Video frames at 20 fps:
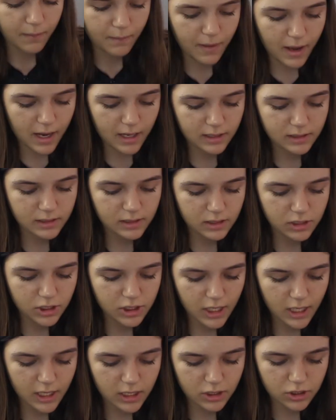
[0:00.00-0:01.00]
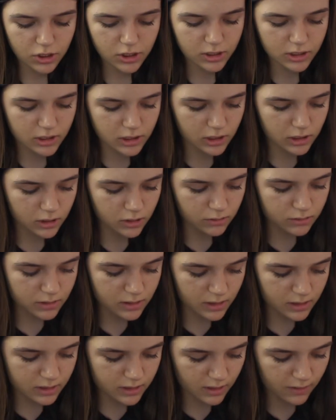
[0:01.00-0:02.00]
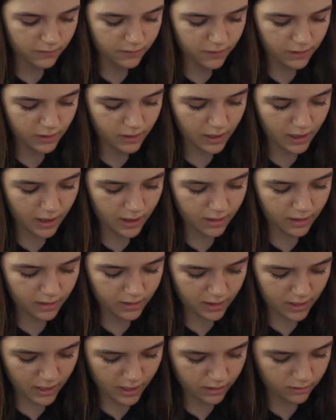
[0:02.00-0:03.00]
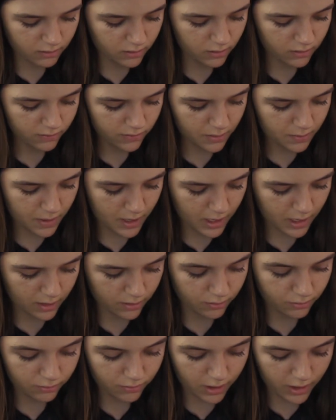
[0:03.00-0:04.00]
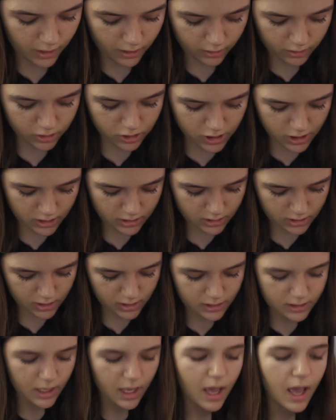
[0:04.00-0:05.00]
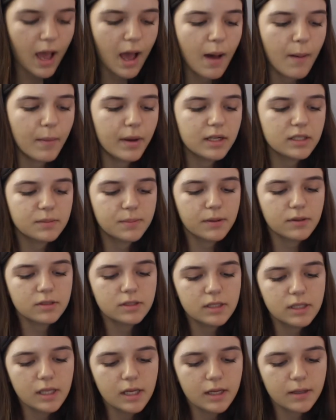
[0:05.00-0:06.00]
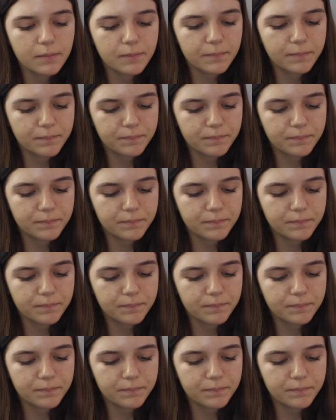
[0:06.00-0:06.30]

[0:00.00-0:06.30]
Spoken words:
Mine is in the shade Translucent. I feel like, I don't know if they make regular shades in this, but it's supposed to like,